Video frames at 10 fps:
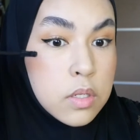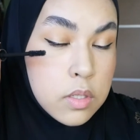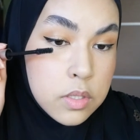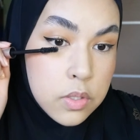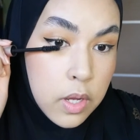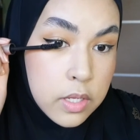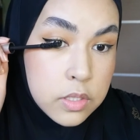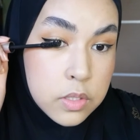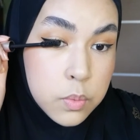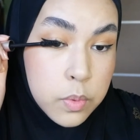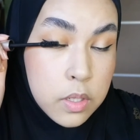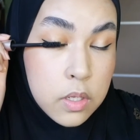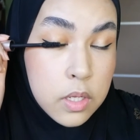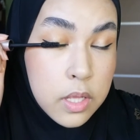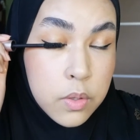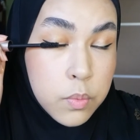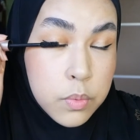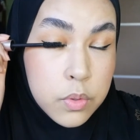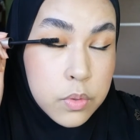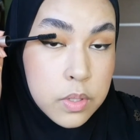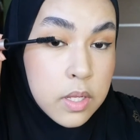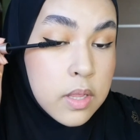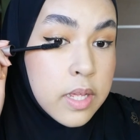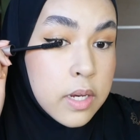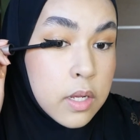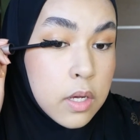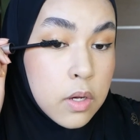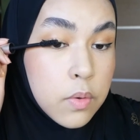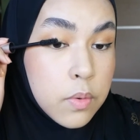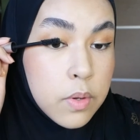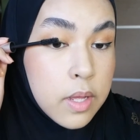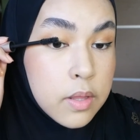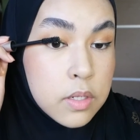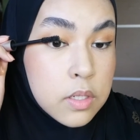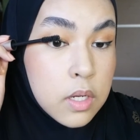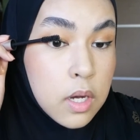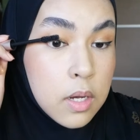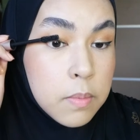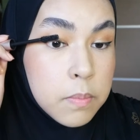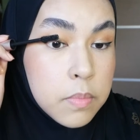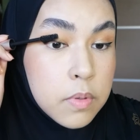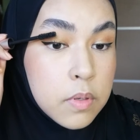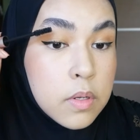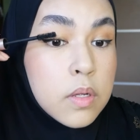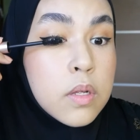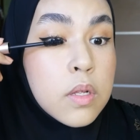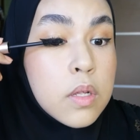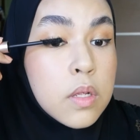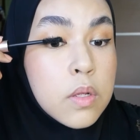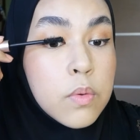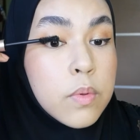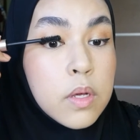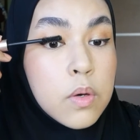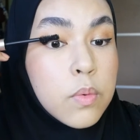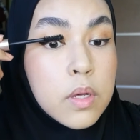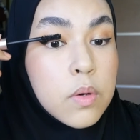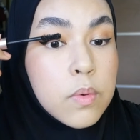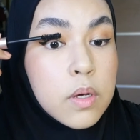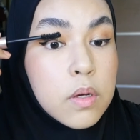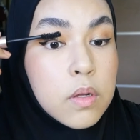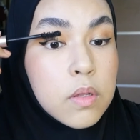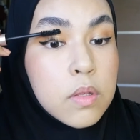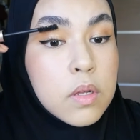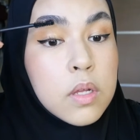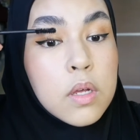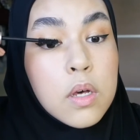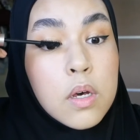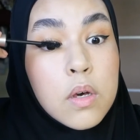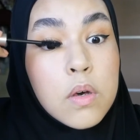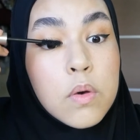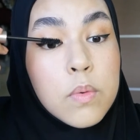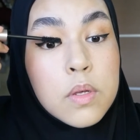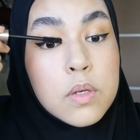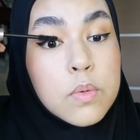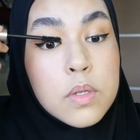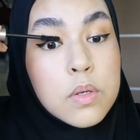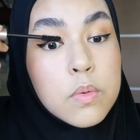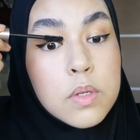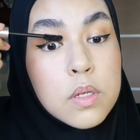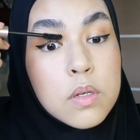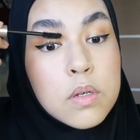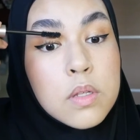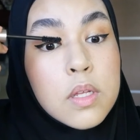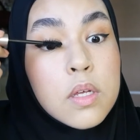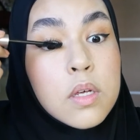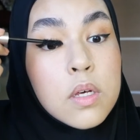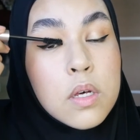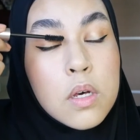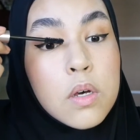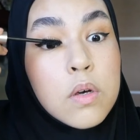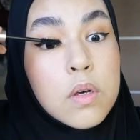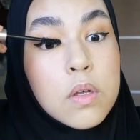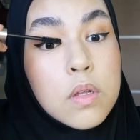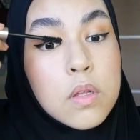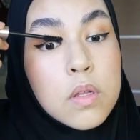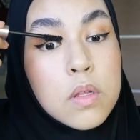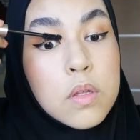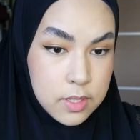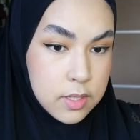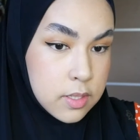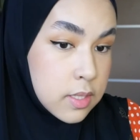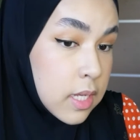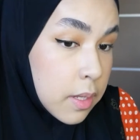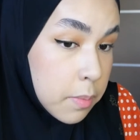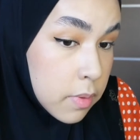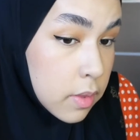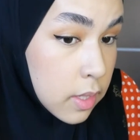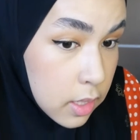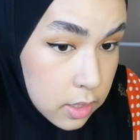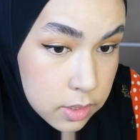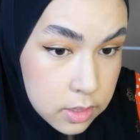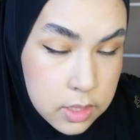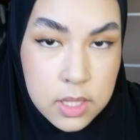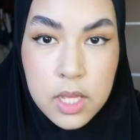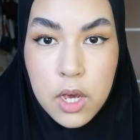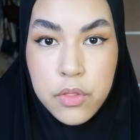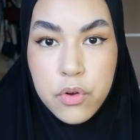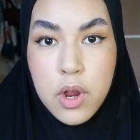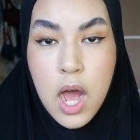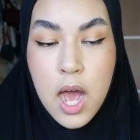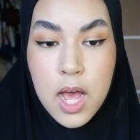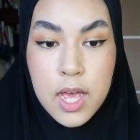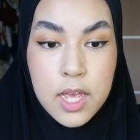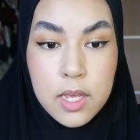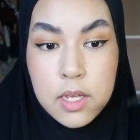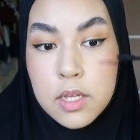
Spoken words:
So I just wiggle at the root and let go at the top. Wiggle, wiggle, wiggle, let go. Wiggle, wiggle, wiggle, let go. The same thing to the other eye.